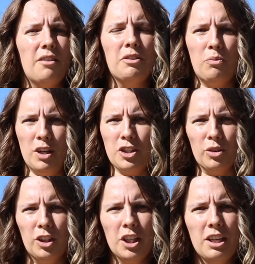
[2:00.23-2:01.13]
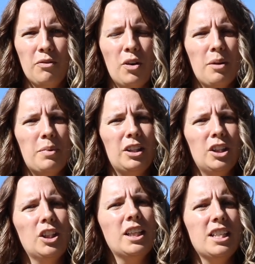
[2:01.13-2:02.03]
off of what you're looking for, but
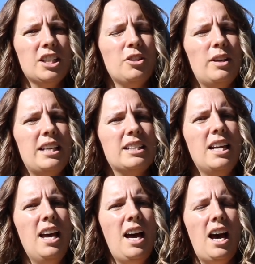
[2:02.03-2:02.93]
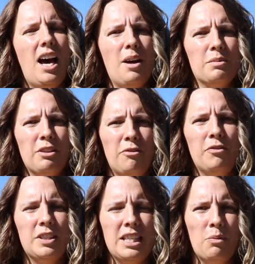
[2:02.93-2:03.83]
look into to it um, to
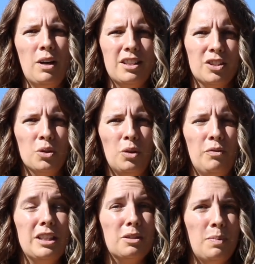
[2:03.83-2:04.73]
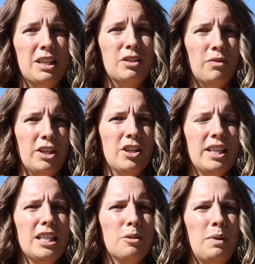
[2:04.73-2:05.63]
see what school fits best for your
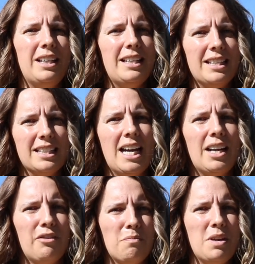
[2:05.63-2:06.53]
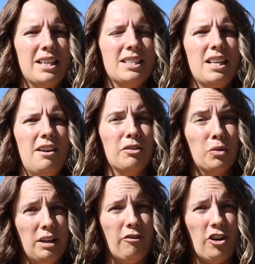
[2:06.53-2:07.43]
kids, but it is kind of a mix of
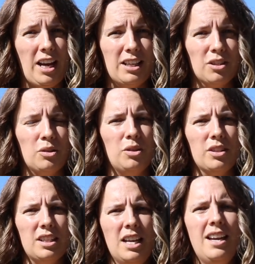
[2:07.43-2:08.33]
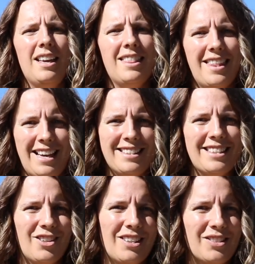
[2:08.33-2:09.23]
three different high schools that
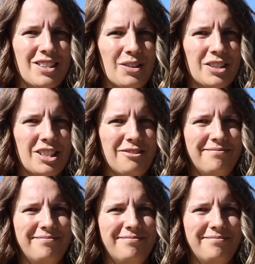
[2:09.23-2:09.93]
Cedar Hills goes to.